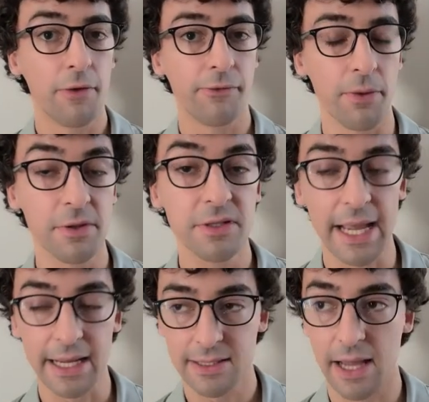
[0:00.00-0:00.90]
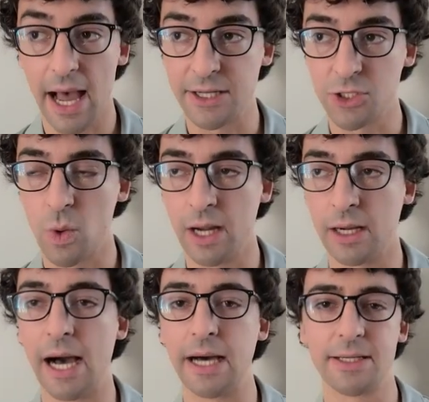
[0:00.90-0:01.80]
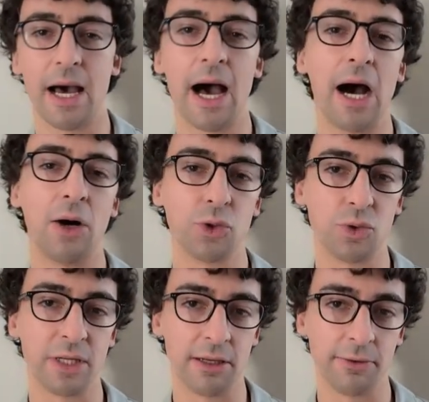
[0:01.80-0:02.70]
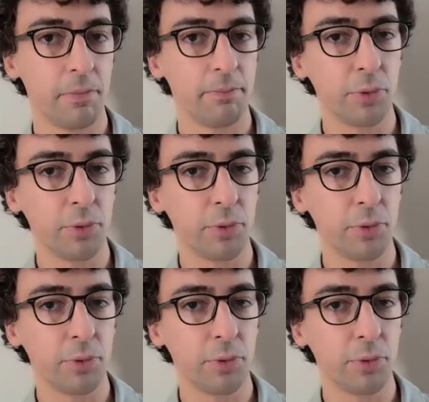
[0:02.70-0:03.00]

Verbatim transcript: from the text as well as how to give